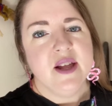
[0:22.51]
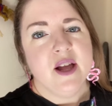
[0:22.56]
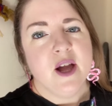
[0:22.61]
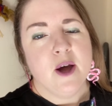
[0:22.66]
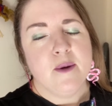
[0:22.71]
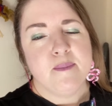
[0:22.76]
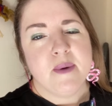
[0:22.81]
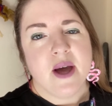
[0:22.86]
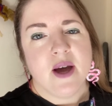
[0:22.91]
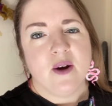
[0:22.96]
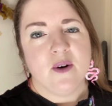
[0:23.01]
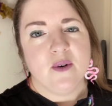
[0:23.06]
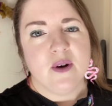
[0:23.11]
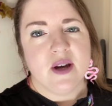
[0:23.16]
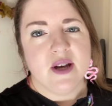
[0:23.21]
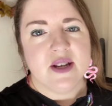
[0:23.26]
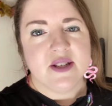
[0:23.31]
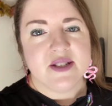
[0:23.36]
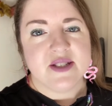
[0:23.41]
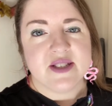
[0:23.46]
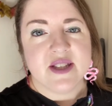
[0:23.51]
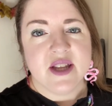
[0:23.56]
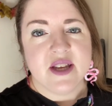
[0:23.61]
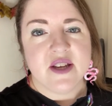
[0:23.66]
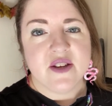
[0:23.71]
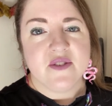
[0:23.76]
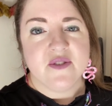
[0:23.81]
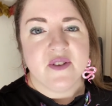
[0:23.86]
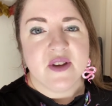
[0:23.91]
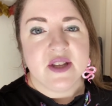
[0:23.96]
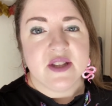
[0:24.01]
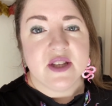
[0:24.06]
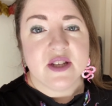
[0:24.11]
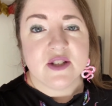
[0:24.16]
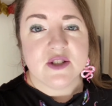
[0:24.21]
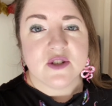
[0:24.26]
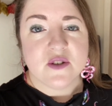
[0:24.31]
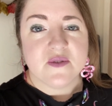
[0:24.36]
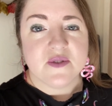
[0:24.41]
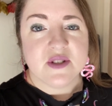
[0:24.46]
about snake feeding,
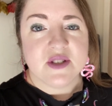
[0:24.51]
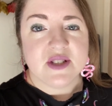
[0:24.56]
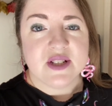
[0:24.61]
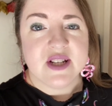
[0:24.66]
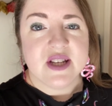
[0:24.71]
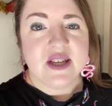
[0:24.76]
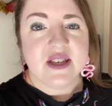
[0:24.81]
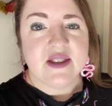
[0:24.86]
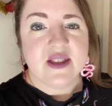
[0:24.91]
because obviously